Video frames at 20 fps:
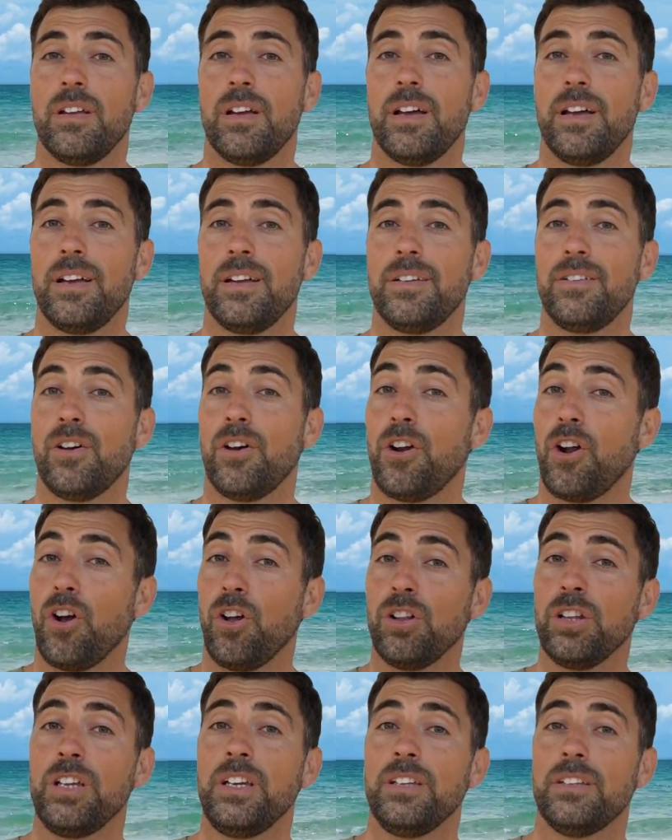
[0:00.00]
not
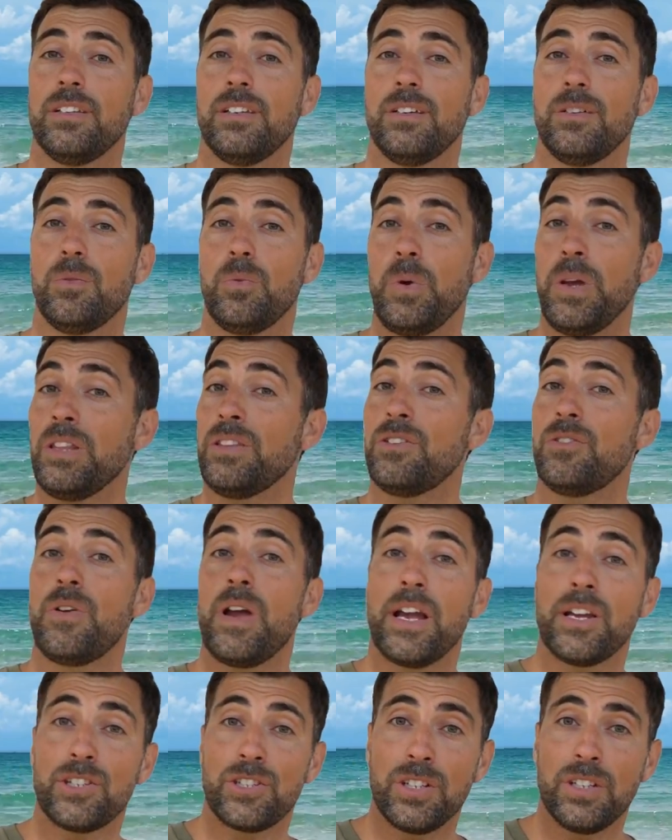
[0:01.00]
only the wind
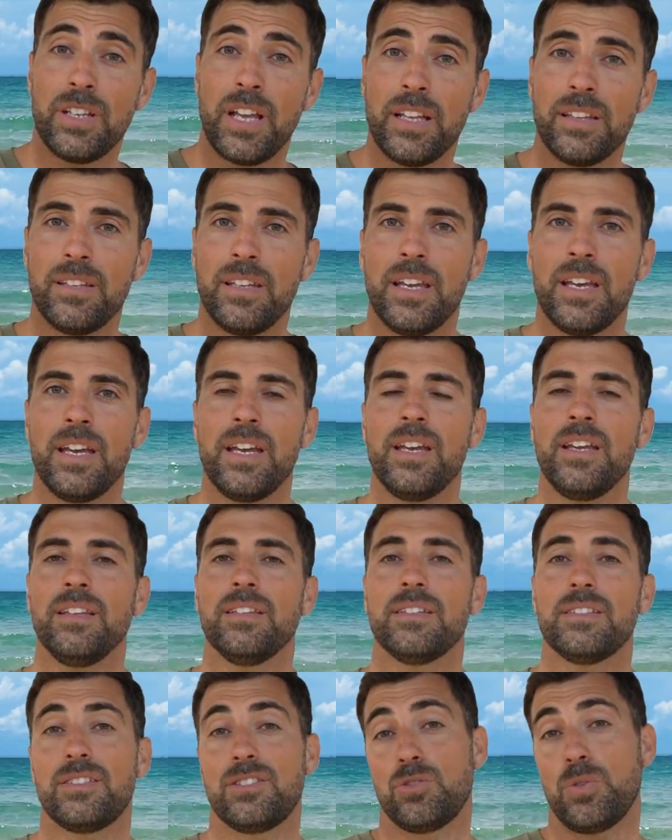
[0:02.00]
direction that day,
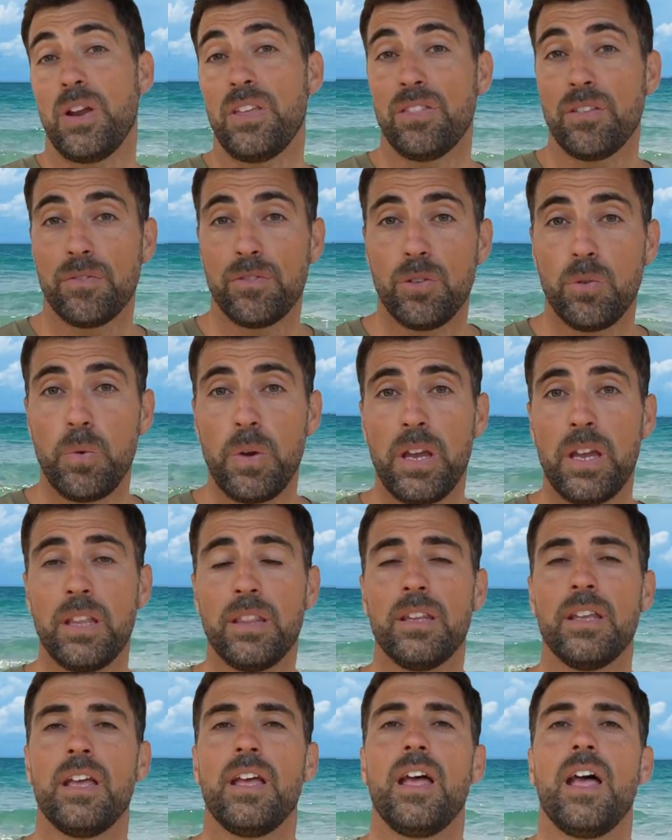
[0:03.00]
the strength of the wind,
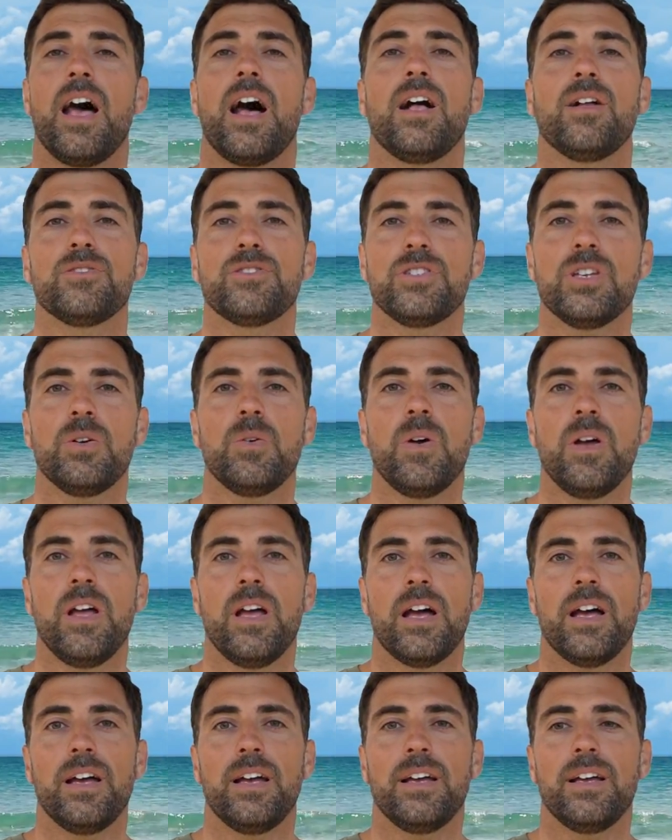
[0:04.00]
also
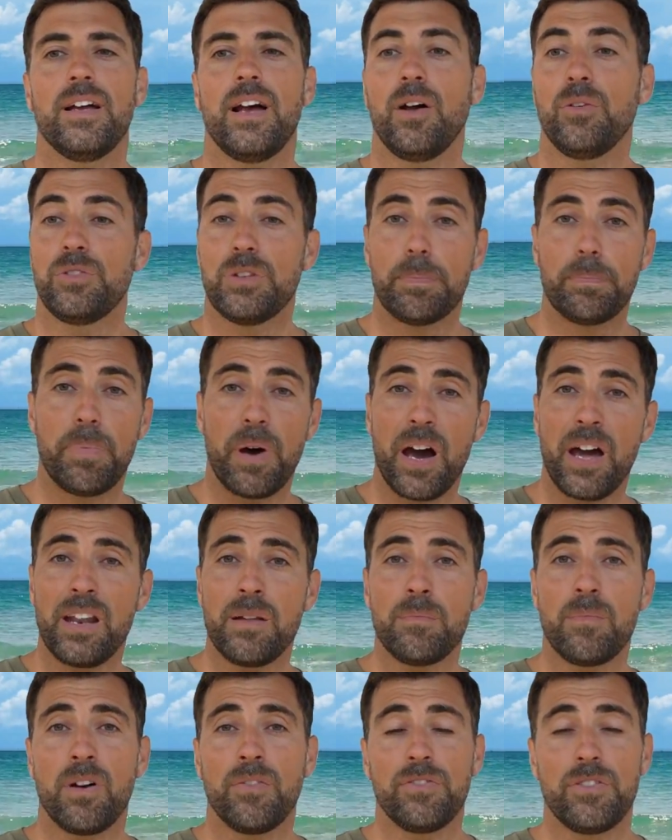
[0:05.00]
how the
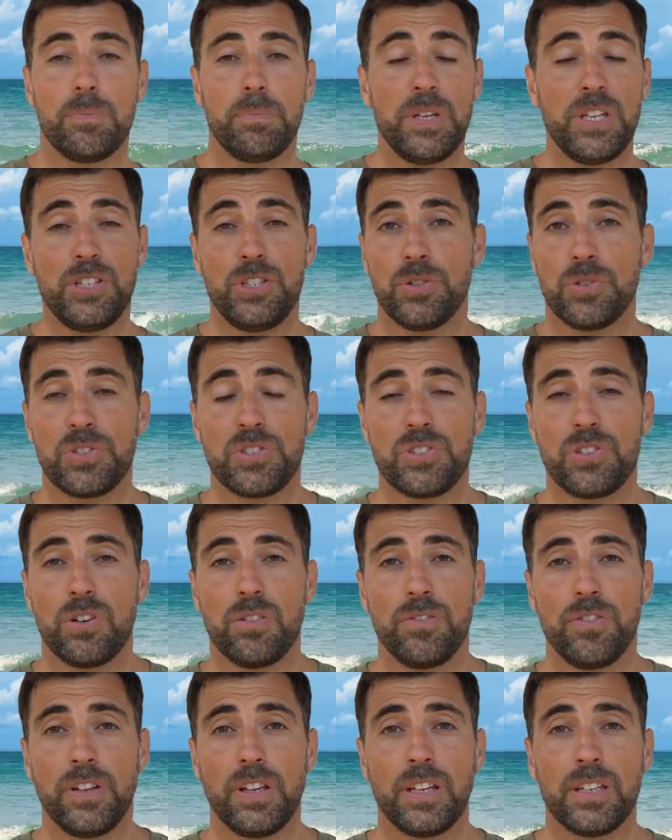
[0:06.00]
bottom of the beach you're
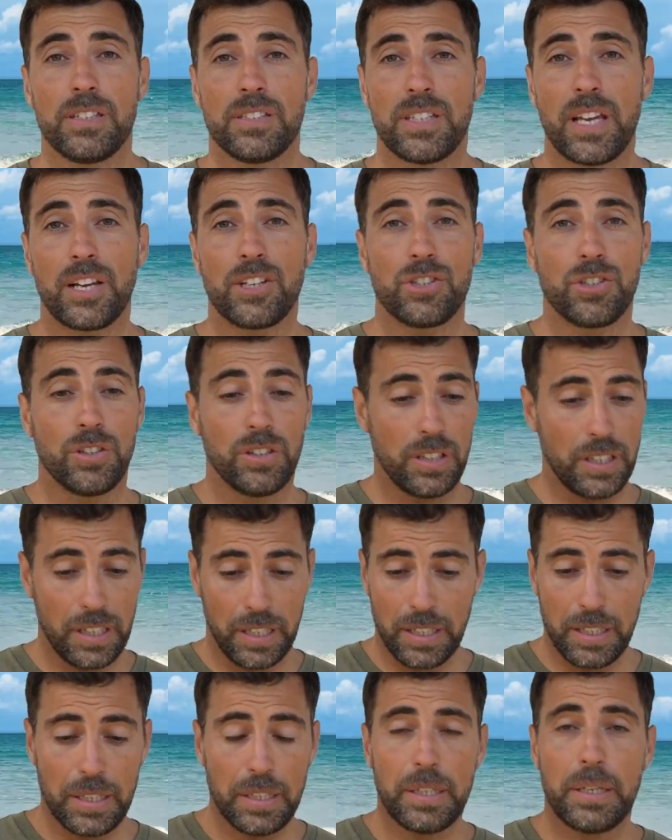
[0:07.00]
surfing is
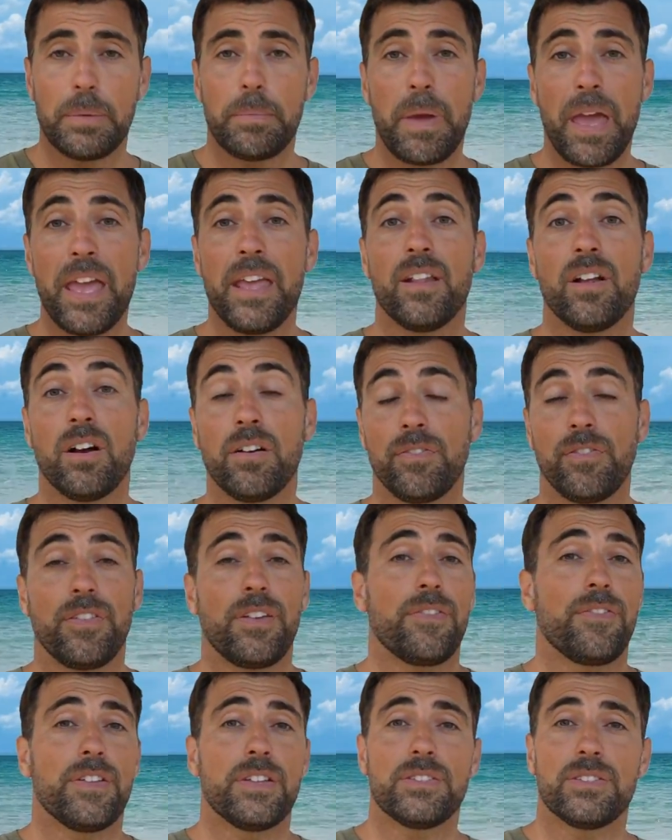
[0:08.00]
actually made of,
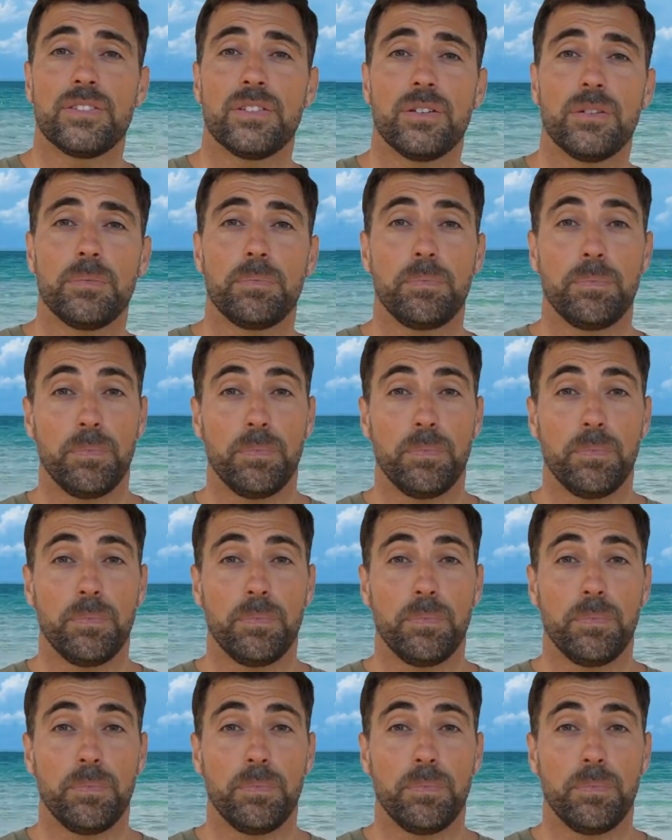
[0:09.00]
if it's a